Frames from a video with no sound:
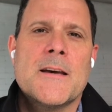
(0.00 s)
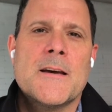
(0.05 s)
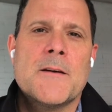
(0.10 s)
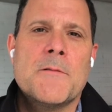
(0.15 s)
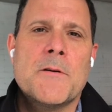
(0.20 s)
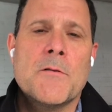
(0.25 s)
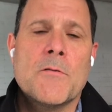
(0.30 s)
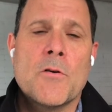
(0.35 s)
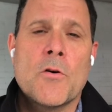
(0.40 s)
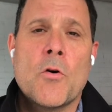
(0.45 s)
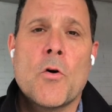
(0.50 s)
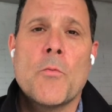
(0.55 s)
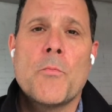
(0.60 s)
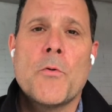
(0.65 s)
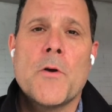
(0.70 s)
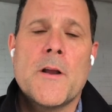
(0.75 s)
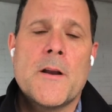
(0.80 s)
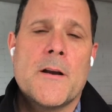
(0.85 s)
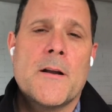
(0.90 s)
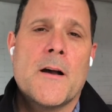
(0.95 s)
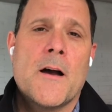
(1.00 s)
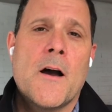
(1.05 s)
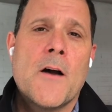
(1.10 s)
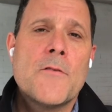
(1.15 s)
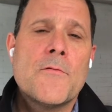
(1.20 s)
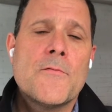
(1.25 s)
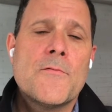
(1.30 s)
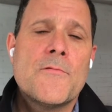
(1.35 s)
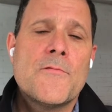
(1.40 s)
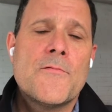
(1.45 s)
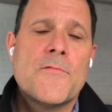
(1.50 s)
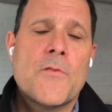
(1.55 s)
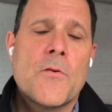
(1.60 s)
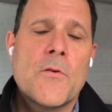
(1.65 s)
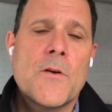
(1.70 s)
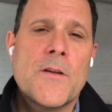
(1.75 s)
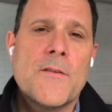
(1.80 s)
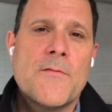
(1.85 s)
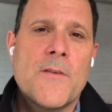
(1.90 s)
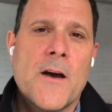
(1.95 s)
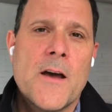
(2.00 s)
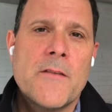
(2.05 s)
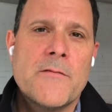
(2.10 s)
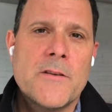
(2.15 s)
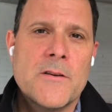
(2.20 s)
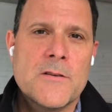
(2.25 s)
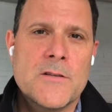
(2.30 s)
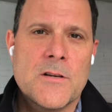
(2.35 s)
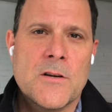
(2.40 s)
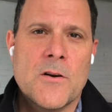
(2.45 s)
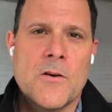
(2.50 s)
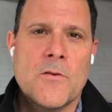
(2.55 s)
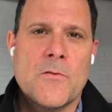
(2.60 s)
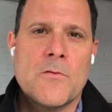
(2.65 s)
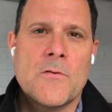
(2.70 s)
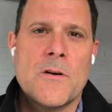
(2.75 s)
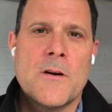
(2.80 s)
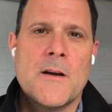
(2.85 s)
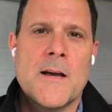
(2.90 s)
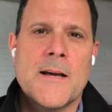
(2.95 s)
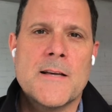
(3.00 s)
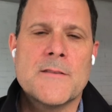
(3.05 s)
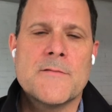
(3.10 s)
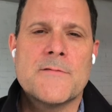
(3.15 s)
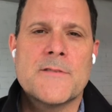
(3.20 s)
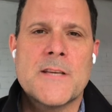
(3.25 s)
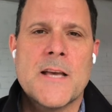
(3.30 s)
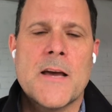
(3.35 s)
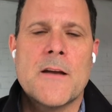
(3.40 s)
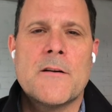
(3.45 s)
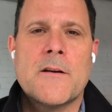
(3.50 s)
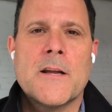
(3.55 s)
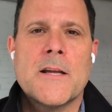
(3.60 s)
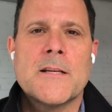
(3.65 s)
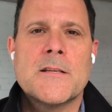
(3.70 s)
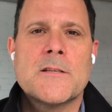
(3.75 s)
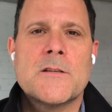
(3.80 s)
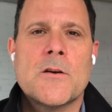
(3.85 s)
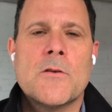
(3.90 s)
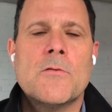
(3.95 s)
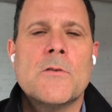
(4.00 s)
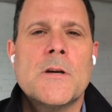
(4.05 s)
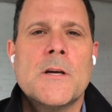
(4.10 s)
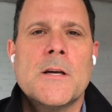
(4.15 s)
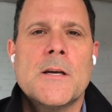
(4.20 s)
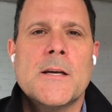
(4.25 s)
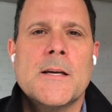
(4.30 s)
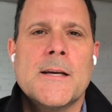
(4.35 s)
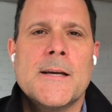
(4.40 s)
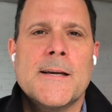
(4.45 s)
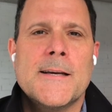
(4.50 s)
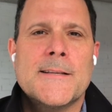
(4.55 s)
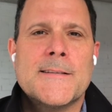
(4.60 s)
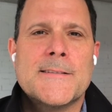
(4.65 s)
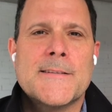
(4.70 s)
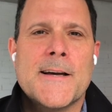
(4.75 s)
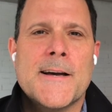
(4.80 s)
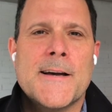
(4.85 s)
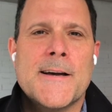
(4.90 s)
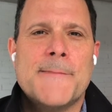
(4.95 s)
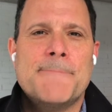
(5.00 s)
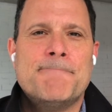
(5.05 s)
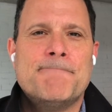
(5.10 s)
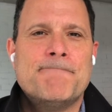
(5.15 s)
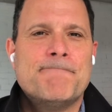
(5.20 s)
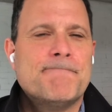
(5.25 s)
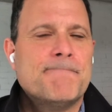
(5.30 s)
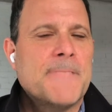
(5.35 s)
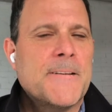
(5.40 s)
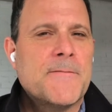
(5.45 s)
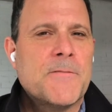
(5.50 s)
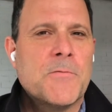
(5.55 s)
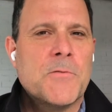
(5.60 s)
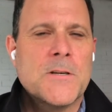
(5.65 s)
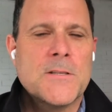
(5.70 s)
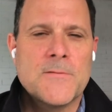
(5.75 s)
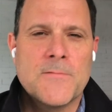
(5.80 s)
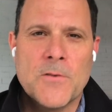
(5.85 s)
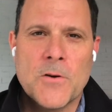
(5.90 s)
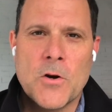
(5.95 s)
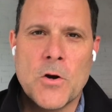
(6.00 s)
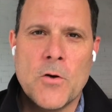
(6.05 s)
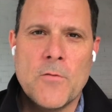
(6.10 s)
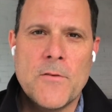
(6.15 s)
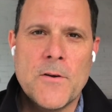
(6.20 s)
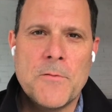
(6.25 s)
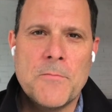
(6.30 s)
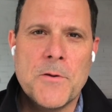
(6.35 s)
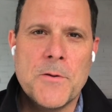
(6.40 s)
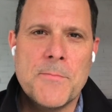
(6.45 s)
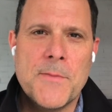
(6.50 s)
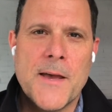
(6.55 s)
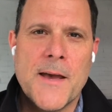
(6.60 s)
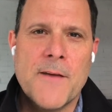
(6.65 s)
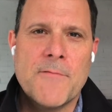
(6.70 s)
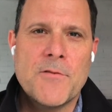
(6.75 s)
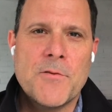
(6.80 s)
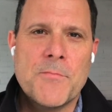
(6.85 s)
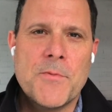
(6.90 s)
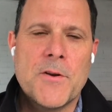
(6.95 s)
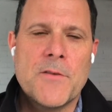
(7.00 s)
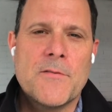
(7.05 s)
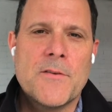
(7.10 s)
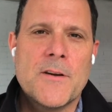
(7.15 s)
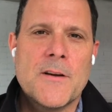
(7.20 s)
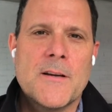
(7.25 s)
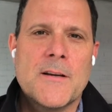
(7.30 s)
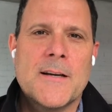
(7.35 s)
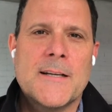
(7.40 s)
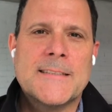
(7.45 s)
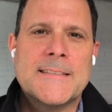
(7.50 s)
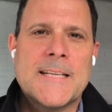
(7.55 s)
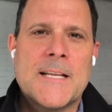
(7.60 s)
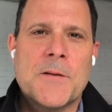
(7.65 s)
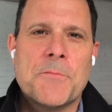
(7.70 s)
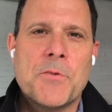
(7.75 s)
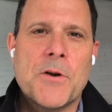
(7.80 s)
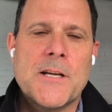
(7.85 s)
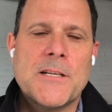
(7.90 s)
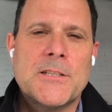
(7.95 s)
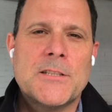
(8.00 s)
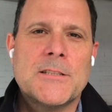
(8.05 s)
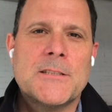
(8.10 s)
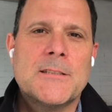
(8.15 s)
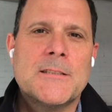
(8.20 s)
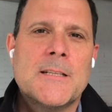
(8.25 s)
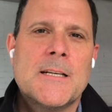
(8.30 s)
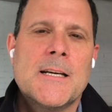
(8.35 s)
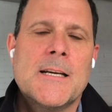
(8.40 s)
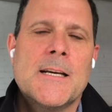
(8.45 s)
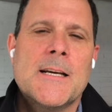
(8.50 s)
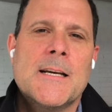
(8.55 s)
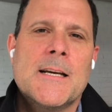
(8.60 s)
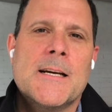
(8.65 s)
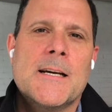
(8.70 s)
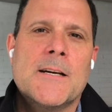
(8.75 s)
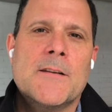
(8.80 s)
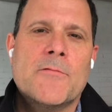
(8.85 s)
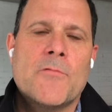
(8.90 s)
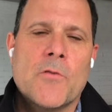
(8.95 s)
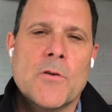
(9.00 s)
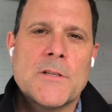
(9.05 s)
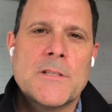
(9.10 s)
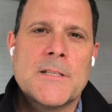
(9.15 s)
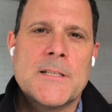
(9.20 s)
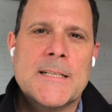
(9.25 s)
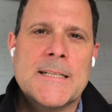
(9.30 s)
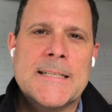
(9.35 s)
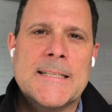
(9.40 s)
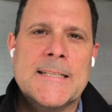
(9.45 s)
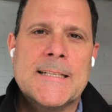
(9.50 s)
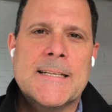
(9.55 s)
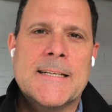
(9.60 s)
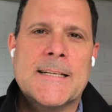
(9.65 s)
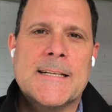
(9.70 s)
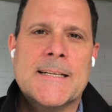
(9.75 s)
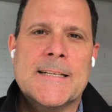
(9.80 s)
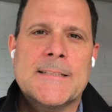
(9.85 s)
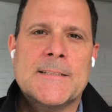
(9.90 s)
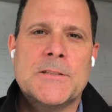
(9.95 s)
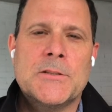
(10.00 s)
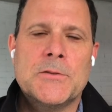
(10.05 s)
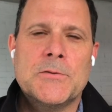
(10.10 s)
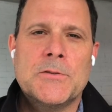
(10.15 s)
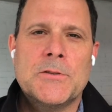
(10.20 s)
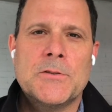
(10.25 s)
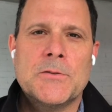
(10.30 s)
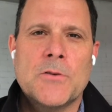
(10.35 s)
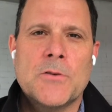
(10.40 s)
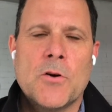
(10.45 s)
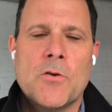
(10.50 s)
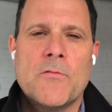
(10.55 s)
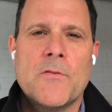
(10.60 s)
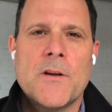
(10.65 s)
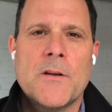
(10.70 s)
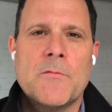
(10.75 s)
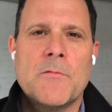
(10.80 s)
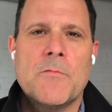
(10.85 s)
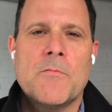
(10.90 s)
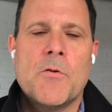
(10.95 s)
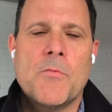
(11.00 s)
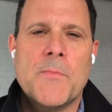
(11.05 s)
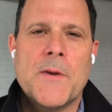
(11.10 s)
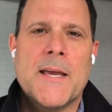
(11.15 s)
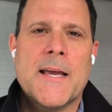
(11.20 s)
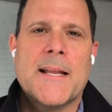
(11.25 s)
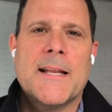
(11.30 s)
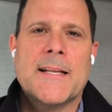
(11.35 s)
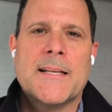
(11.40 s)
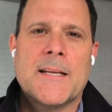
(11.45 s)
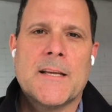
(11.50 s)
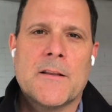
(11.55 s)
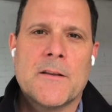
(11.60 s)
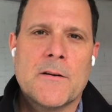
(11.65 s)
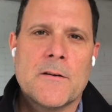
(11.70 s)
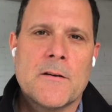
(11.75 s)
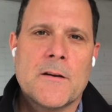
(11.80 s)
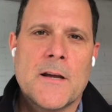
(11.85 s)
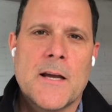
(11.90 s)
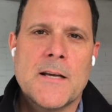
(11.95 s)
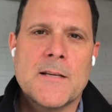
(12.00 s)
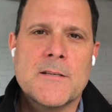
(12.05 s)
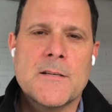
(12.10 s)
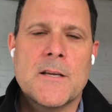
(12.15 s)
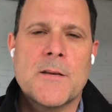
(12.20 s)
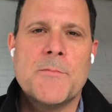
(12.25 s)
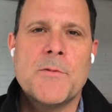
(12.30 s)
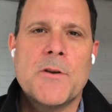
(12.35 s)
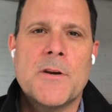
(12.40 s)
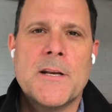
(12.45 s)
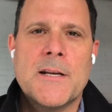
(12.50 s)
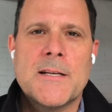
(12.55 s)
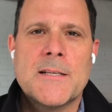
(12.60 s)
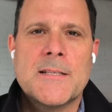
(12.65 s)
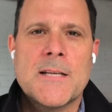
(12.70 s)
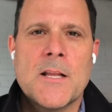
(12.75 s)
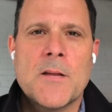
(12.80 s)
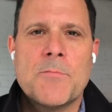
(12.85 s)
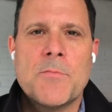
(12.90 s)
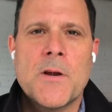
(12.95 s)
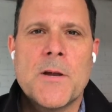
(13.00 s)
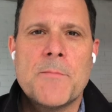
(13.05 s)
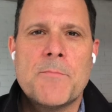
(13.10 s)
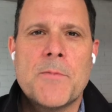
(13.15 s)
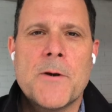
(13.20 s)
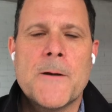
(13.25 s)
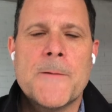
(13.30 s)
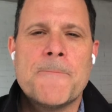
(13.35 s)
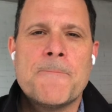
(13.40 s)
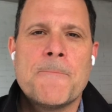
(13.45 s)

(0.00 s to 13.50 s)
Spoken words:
We were incorporated 145 years ago as of Saturday. So it's if it wasn't for COVID, we'd be having a bit of a celebration. Unfortunately, due to COVID, we won't be getting together as a community to celebrate, but